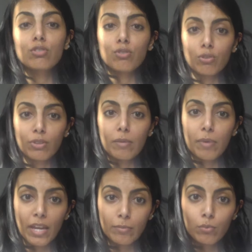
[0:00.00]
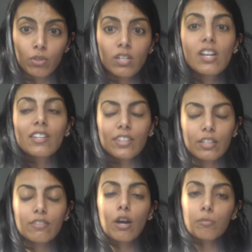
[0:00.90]
you know you'll get paid more,
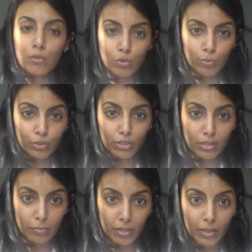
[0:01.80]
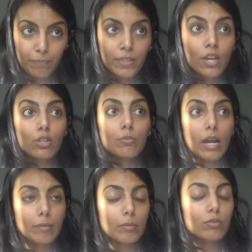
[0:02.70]
think of how miserable you're going to be. You
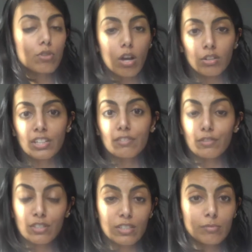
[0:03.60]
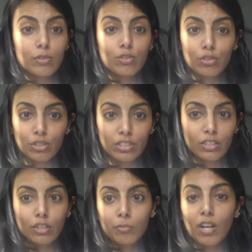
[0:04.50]
might be able to tolerate it for 6 months or a
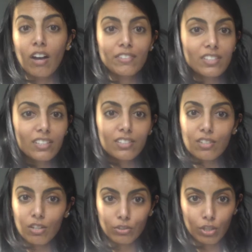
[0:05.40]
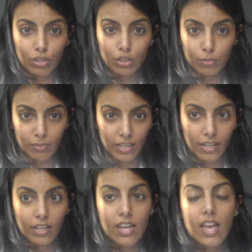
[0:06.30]
year, but obviously that's not a long-term
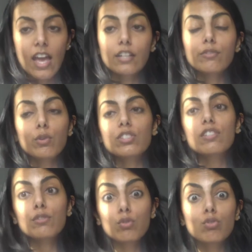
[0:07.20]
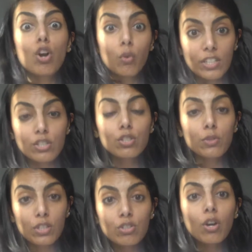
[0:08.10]
thing. And of course, if you go
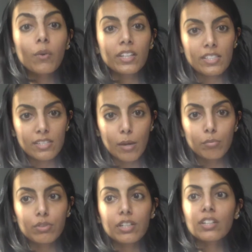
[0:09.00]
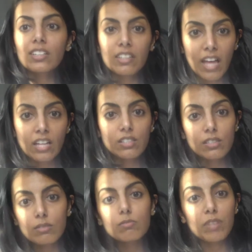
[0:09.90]
into it knowing it's temporary, then
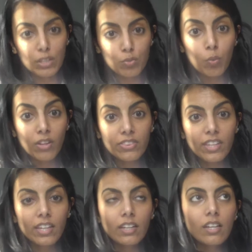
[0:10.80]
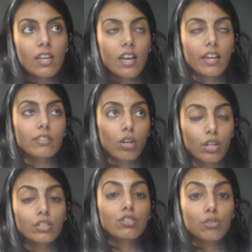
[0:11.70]
that's one thing, as
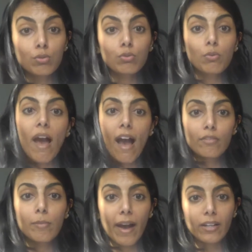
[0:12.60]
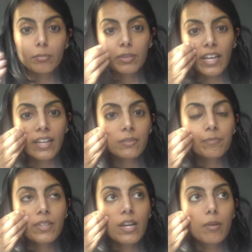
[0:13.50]
long as you have a backup plan.
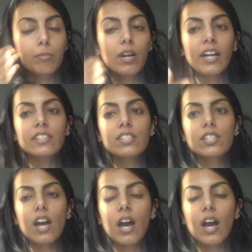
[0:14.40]
But